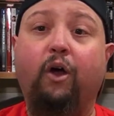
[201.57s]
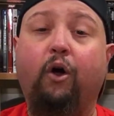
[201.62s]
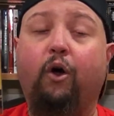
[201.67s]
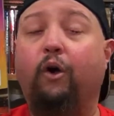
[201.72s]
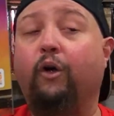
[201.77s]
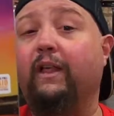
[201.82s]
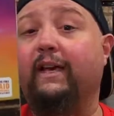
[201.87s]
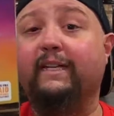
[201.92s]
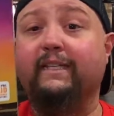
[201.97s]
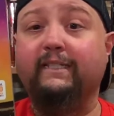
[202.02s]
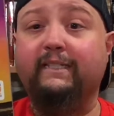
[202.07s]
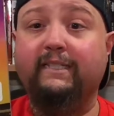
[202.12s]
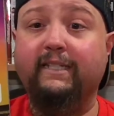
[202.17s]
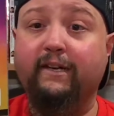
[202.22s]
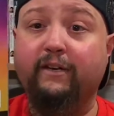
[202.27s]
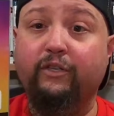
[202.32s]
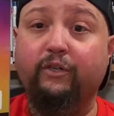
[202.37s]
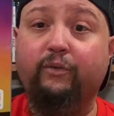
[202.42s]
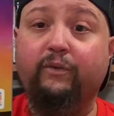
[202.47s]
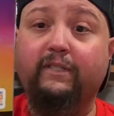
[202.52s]
All I can
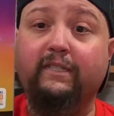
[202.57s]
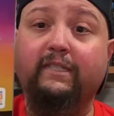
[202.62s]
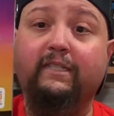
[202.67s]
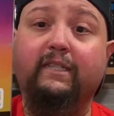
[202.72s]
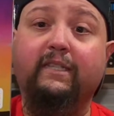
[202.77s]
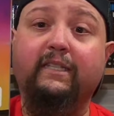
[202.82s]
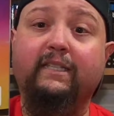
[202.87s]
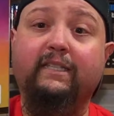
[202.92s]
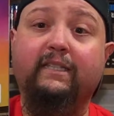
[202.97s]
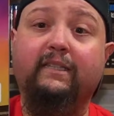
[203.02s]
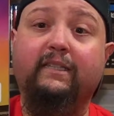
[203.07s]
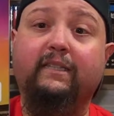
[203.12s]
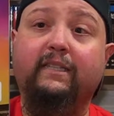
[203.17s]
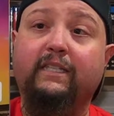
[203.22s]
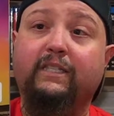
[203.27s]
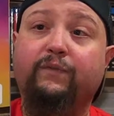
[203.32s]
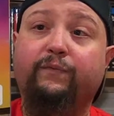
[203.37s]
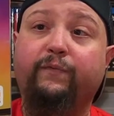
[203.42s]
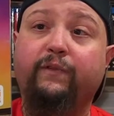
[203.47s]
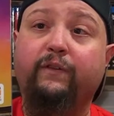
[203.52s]
tell you is that
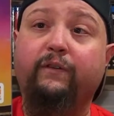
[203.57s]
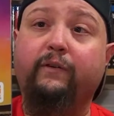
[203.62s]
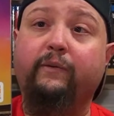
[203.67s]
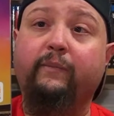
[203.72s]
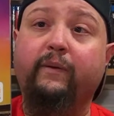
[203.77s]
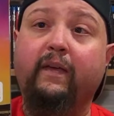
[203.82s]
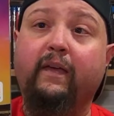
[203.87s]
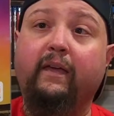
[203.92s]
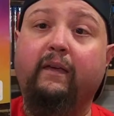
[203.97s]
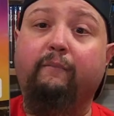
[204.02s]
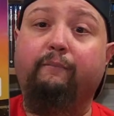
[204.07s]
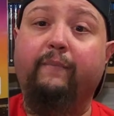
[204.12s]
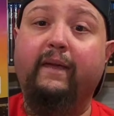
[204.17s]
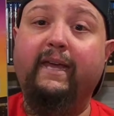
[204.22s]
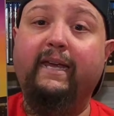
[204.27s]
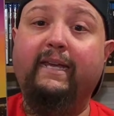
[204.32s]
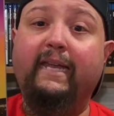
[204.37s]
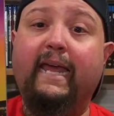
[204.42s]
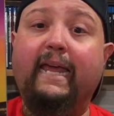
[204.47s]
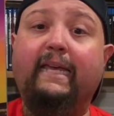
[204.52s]
this film
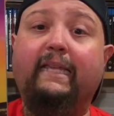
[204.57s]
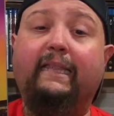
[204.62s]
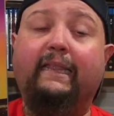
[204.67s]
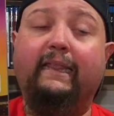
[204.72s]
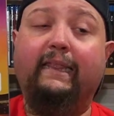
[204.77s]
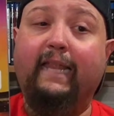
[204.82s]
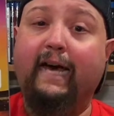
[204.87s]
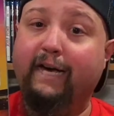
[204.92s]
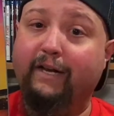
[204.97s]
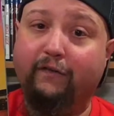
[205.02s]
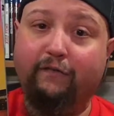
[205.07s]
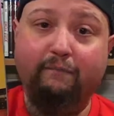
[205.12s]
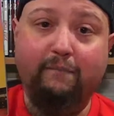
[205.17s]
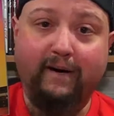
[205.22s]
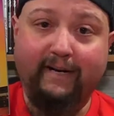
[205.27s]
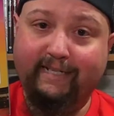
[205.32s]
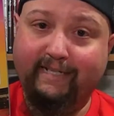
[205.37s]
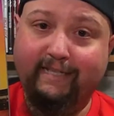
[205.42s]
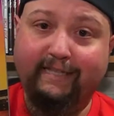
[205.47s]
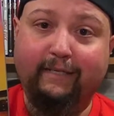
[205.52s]
made a lot of
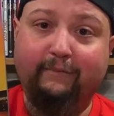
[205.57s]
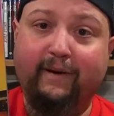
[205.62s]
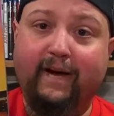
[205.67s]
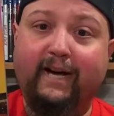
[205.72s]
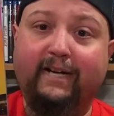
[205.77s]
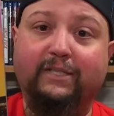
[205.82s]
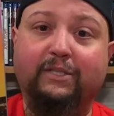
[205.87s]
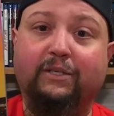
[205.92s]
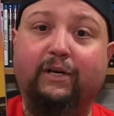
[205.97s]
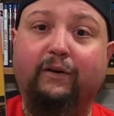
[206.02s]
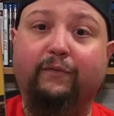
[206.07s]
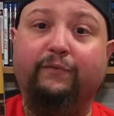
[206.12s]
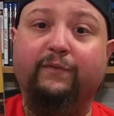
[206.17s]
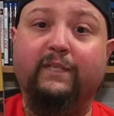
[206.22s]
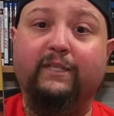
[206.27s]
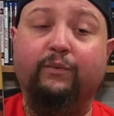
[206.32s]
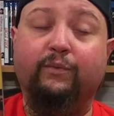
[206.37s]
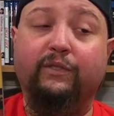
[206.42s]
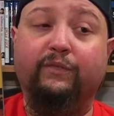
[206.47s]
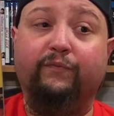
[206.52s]
money at the box
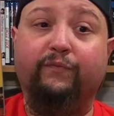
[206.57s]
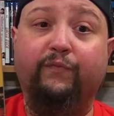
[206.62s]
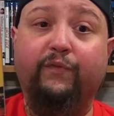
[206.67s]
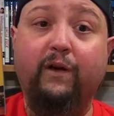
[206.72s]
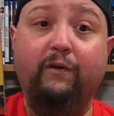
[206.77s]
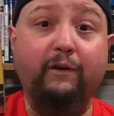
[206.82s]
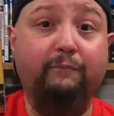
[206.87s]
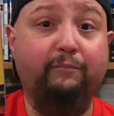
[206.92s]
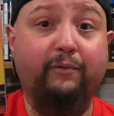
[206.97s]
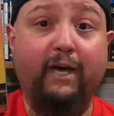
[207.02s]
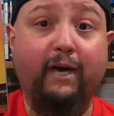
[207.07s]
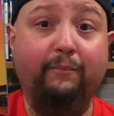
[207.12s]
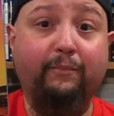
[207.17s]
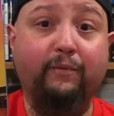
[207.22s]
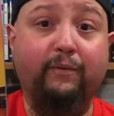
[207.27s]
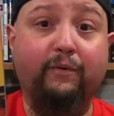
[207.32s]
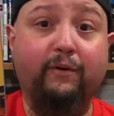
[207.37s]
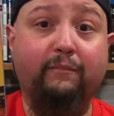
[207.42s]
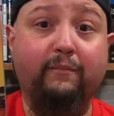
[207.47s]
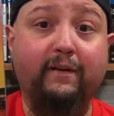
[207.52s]
office, was very
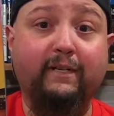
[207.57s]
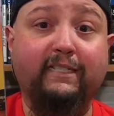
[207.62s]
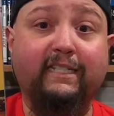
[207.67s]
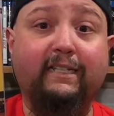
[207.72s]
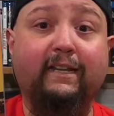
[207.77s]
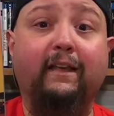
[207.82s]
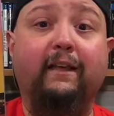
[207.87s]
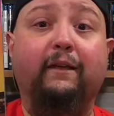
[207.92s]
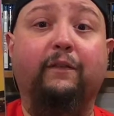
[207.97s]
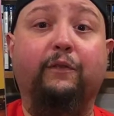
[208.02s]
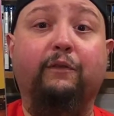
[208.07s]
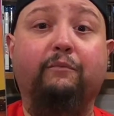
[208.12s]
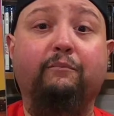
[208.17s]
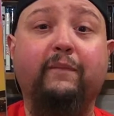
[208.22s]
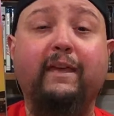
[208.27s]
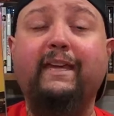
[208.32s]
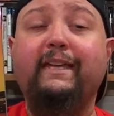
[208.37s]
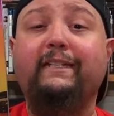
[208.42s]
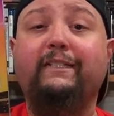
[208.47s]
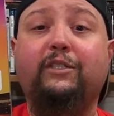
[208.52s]
popular amongst the
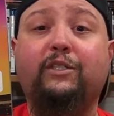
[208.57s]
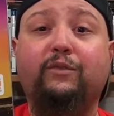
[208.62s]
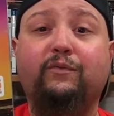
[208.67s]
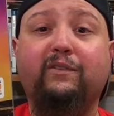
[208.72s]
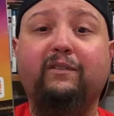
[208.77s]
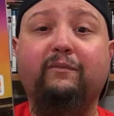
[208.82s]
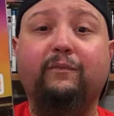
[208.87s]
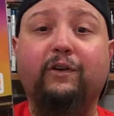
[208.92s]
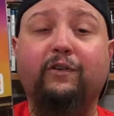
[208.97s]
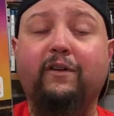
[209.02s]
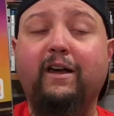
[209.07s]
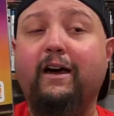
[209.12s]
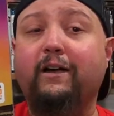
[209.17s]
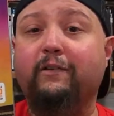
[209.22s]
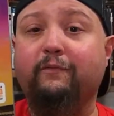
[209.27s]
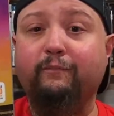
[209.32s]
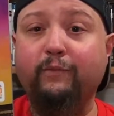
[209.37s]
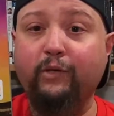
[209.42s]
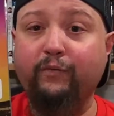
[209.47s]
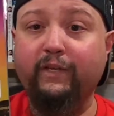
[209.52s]
mainstream crowd
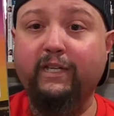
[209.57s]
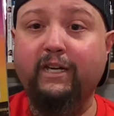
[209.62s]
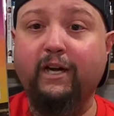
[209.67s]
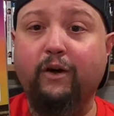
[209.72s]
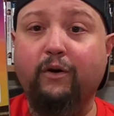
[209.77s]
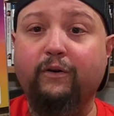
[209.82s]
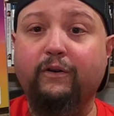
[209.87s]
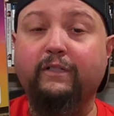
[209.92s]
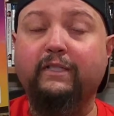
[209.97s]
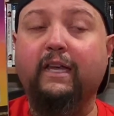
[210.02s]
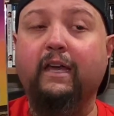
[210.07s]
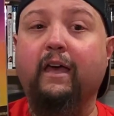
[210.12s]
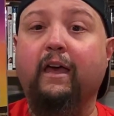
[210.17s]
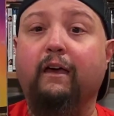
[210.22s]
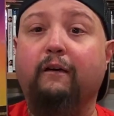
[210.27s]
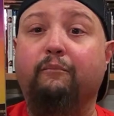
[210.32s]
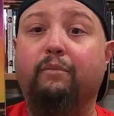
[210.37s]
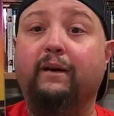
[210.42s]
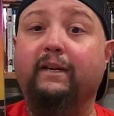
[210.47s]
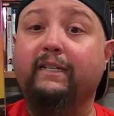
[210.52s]
of moviegoers,
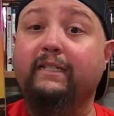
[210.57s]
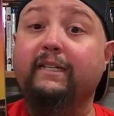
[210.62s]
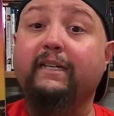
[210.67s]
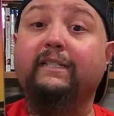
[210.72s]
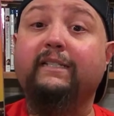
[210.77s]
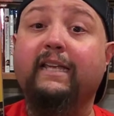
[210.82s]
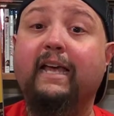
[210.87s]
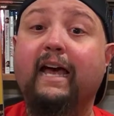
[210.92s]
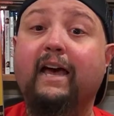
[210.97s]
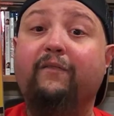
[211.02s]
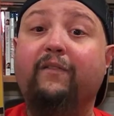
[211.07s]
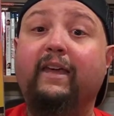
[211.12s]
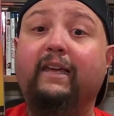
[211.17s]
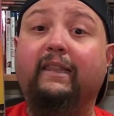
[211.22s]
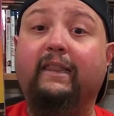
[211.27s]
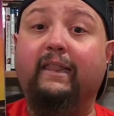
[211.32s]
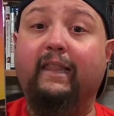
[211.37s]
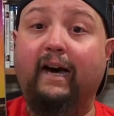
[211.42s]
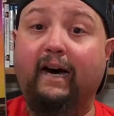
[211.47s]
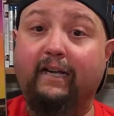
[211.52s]
but it does have a
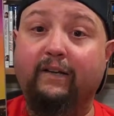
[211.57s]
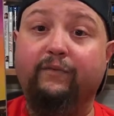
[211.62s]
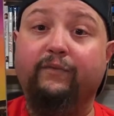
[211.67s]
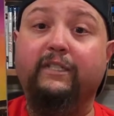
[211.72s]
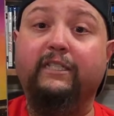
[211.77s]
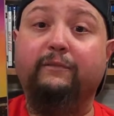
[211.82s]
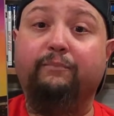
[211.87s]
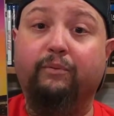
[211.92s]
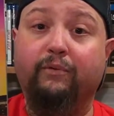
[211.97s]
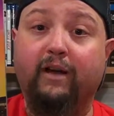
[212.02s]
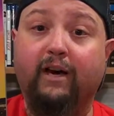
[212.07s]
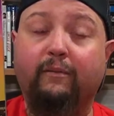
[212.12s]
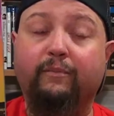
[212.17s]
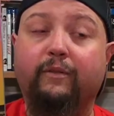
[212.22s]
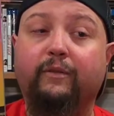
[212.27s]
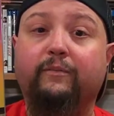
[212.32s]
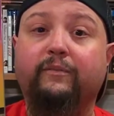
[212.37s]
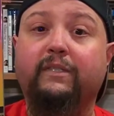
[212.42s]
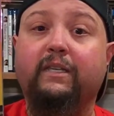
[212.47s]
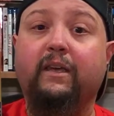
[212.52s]
lot of its
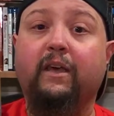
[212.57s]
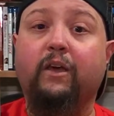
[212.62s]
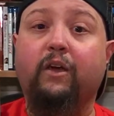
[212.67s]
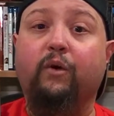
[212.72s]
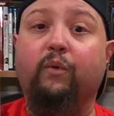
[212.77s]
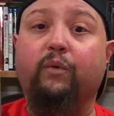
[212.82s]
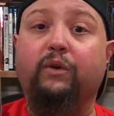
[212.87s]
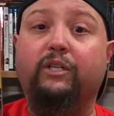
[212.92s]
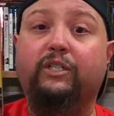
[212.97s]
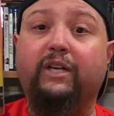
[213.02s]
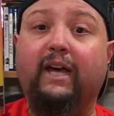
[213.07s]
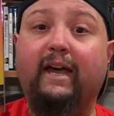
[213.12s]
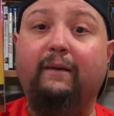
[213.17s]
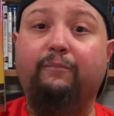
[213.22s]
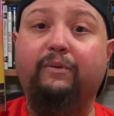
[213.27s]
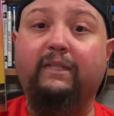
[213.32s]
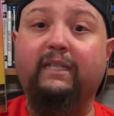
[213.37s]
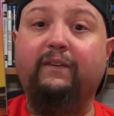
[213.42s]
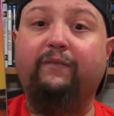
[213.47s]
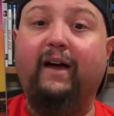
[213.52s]
problems, which I
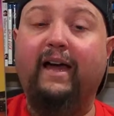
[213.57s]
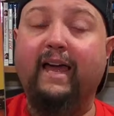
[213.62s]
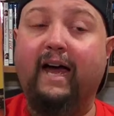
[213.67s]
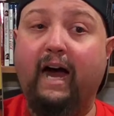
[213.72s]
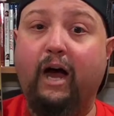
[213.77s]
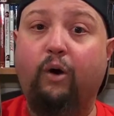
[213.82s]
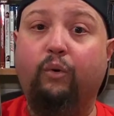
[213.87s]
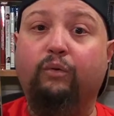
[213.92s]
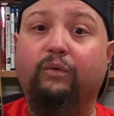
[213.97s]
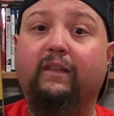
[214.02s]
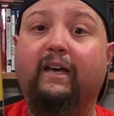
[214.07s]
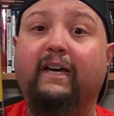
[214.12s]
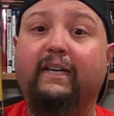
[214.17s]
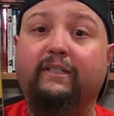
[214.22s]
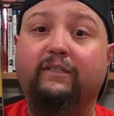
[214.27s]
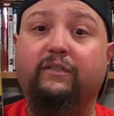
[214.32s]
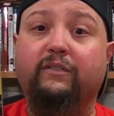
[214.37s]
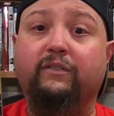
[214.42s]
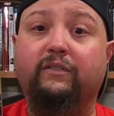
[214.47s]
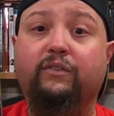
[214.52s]
believe I
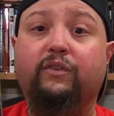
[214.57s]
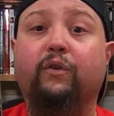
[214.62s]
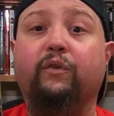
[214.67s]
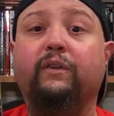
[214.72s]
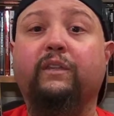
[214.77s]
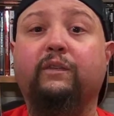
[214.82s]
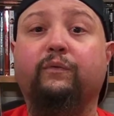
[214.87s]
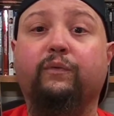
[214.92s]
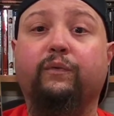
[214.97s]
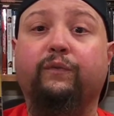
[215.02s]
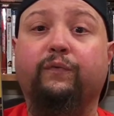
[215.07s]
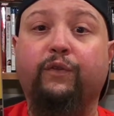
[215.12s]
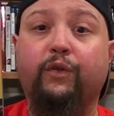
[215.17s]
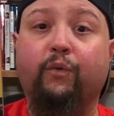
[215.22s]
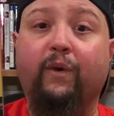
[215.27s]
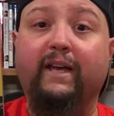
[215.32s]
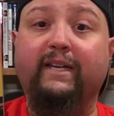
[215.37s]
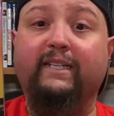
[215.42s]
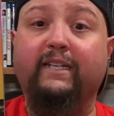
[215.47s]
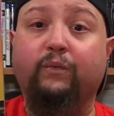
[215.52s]
outlined during the
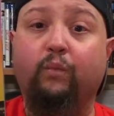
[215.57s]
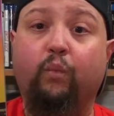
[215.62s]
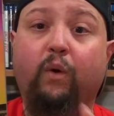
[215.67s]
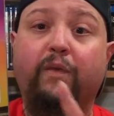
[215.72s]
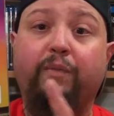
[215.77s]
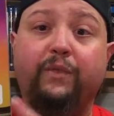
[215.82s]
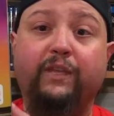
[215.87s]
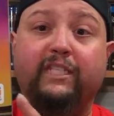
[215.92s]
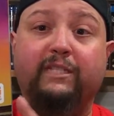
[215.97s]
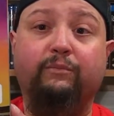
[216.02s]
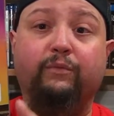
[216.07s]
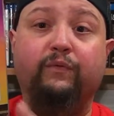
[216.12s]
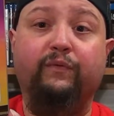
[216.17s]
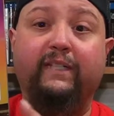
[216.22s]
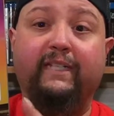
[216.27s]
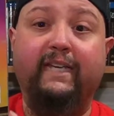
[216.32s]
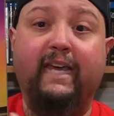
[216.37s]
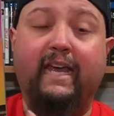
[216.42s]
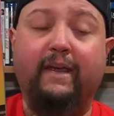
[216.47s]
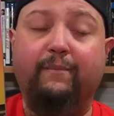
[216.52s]
review I did when this
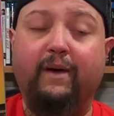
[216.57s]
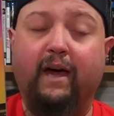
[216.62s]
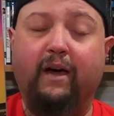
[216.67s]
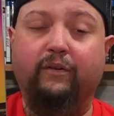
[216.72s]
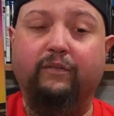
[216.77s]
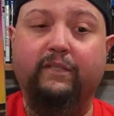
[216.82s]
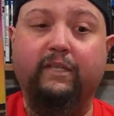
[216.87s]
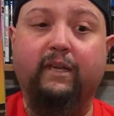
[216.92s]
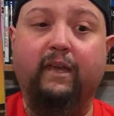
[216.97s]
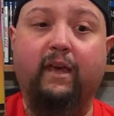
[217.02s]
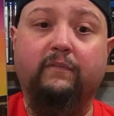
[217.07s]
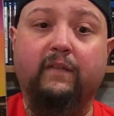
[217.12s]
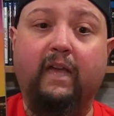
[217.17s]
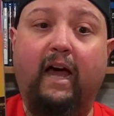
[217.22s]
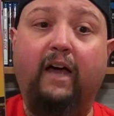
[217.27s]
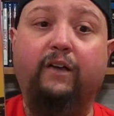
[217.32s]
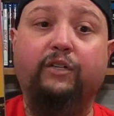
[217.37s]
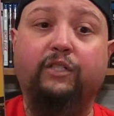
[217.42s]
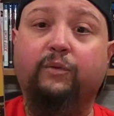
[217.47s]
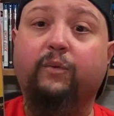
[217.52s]
movie came out.
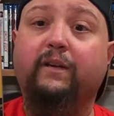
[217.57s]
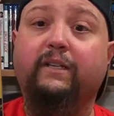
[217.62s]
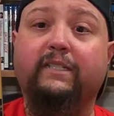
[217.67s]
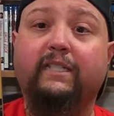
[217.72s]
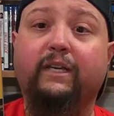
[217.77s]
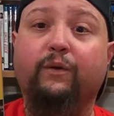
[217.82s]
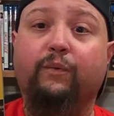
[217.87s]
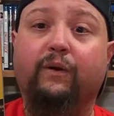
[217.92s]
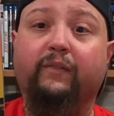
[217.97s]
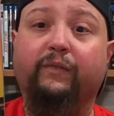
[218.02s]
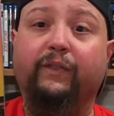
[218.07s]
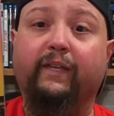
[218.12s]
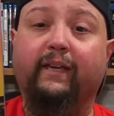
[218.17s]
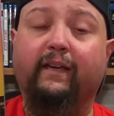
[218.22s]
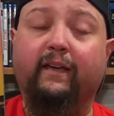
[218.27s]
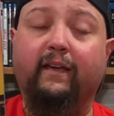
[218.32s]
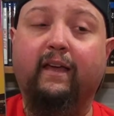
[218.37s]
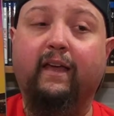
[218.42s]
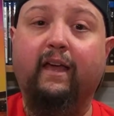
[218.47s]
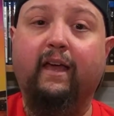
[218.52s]
I just want to say one
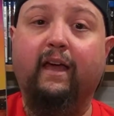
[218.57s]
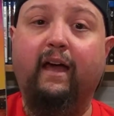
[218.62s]
thing.